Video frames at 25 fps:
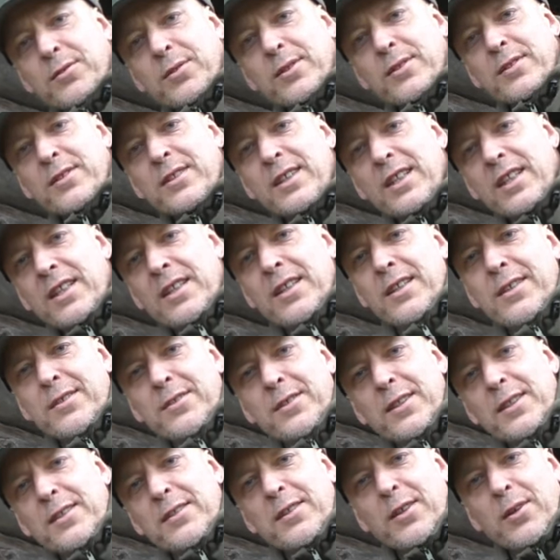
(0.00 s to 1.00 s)
As you can see, it
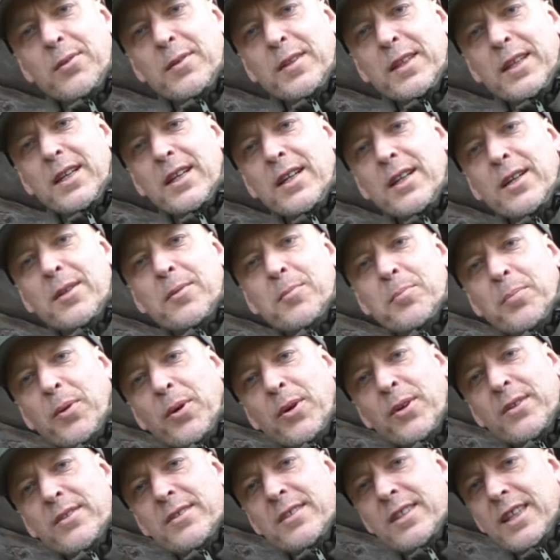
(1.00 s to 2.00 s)
sits over there and
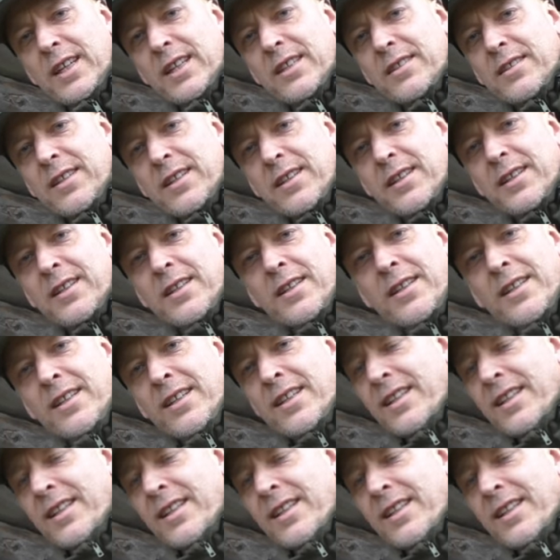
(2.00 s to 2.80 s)
burns nicely.